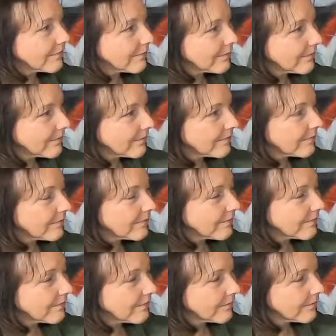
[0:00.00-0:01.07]

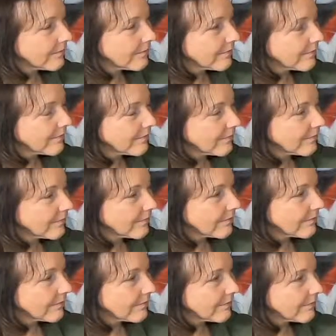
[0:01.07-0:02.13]

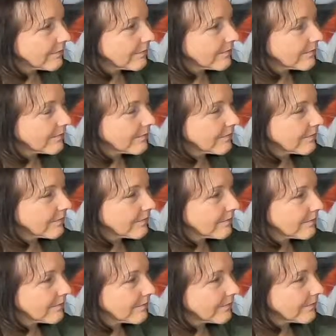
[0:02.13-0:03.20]

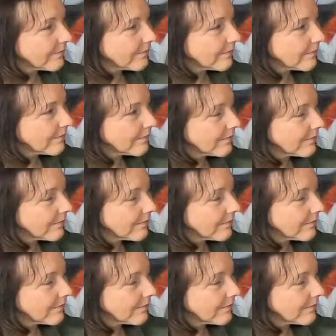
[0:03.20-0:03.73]
No words are spoken by the person on screen.